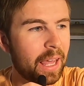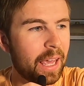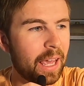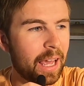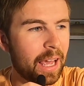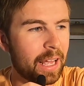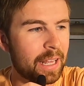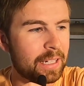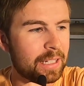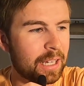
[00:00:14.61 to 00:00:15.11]

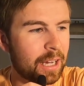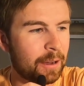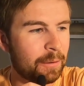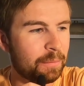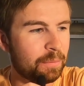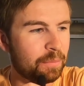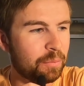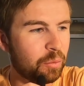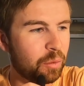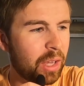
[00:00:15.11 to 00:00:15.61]
And
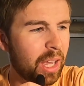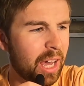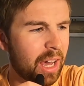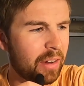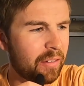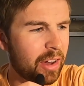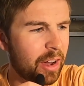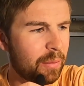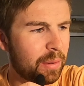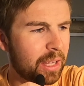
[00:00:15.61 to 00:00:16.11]
um, we
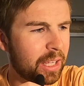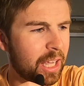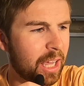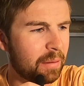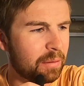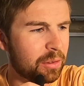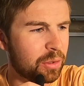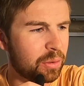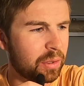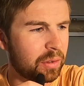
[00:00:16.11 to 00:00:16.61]
have, how many
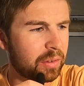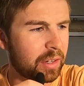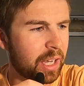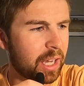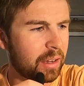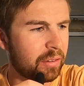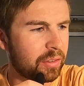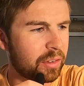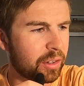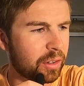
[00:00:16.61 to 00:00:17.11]
games do we even
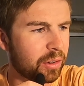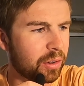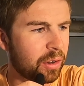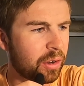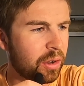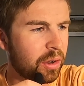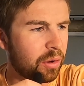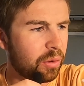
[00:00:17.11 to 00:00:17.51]
have here?